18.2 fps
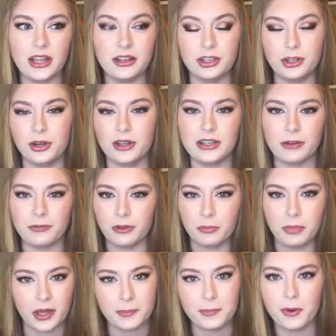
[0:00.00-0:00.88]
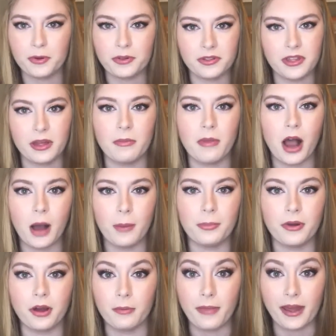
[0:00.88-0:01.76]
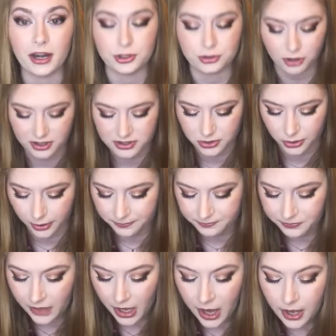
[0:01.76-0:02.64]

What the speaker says: and you can definitely pick both of them up at a drugstore.